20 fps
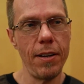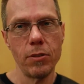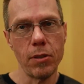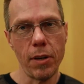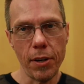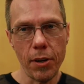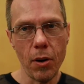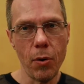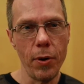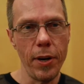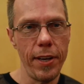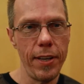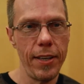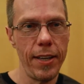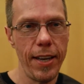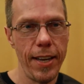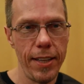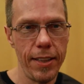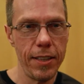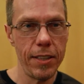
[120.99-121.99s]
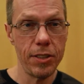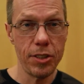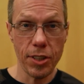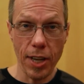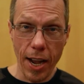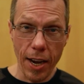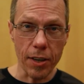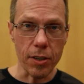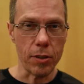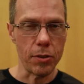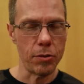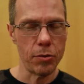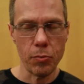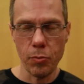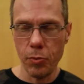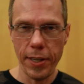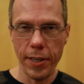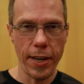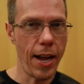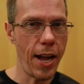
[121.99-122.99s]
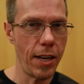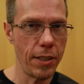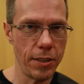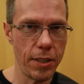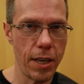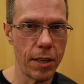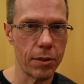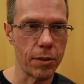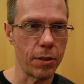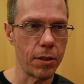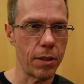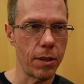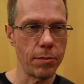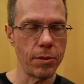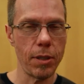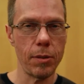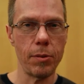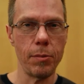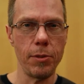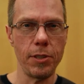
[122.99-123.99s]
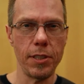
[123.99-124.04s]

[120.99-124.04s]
So I go in, and the shot girl, this hot shot girl, comes up to me.